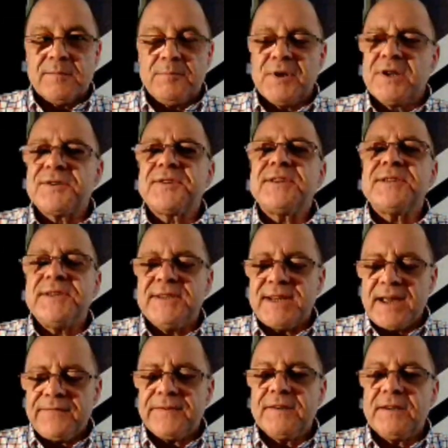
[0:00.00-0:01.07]
because it's
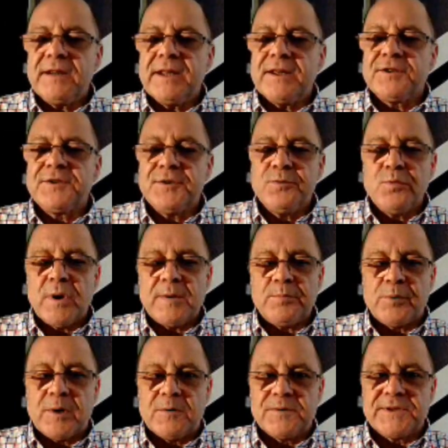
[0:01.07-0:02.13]
definitely a two way
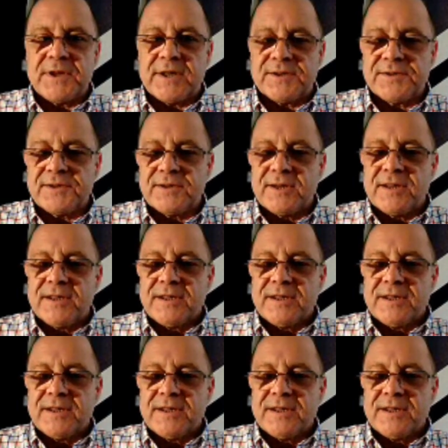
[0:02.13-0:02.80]
process.